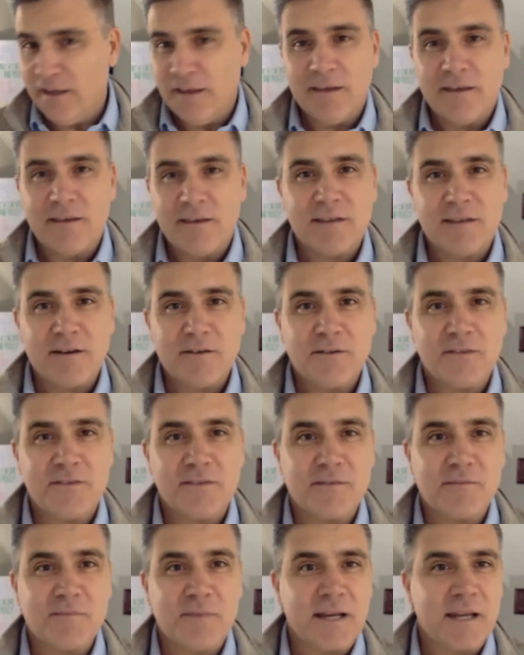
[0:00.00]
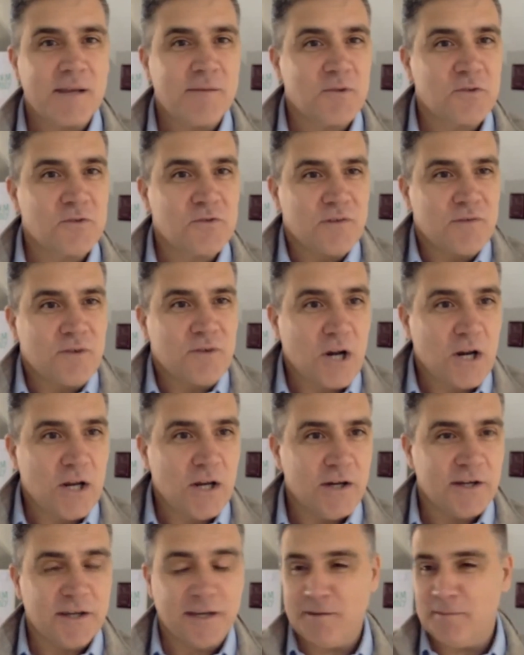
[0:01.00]
as Harry said, my name is Trevor
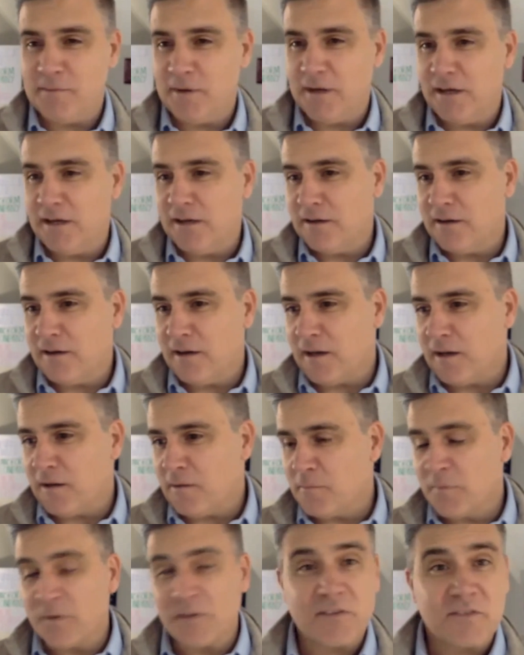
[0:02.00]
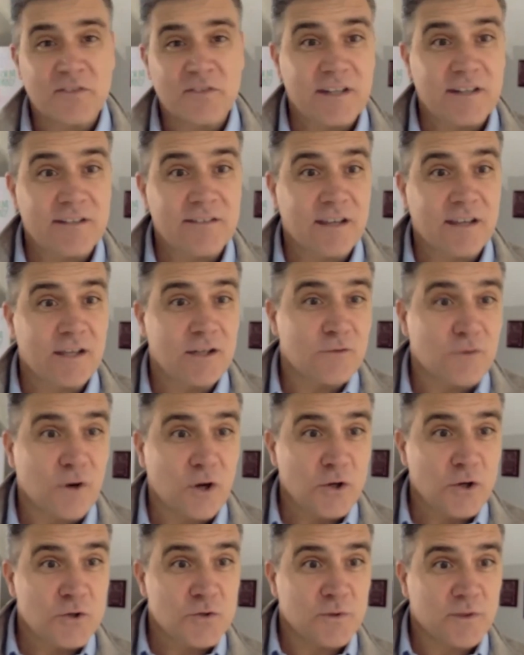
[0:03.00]
Clark. I'm a business and executive
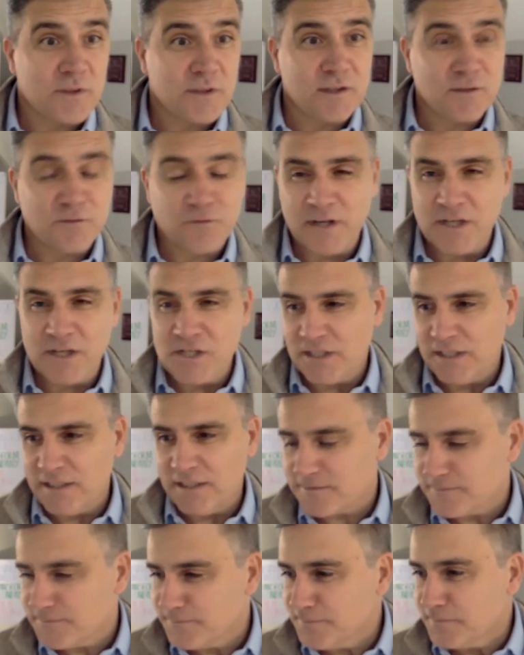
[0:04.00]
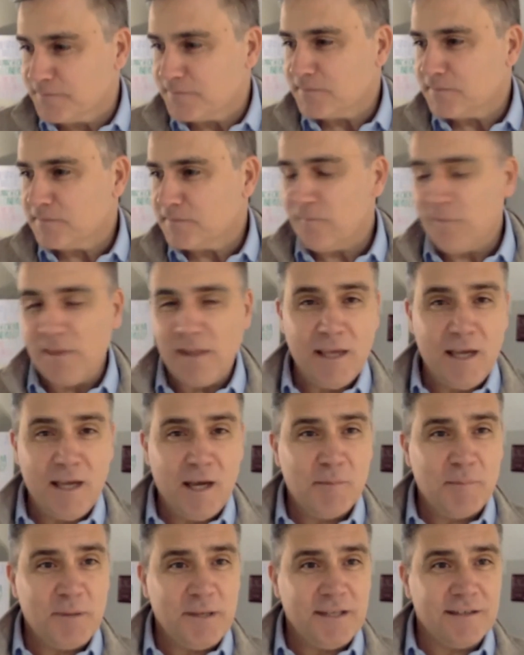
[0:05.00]
coach within the franchise.
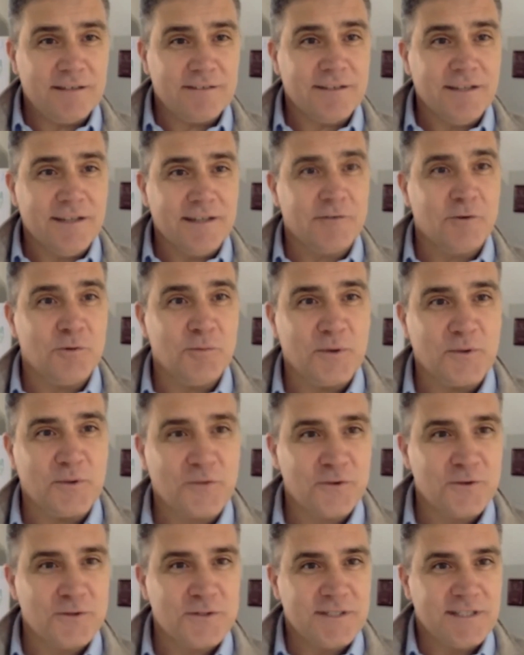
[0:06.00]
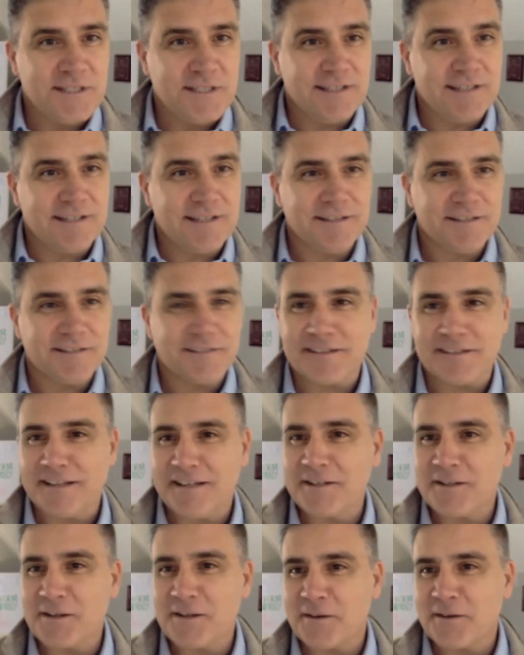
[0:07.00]
I've been, almost 13 years
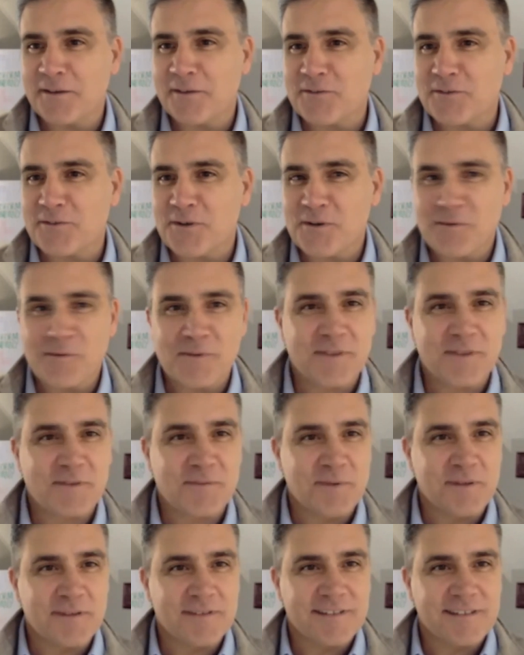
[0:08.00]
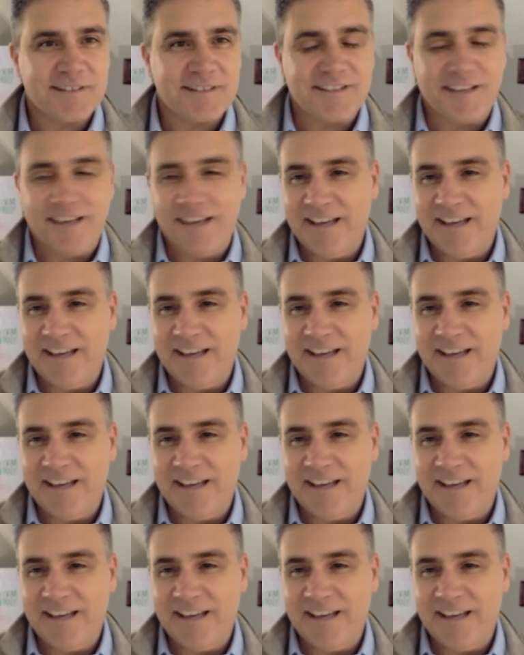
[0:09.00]
now going strong with this business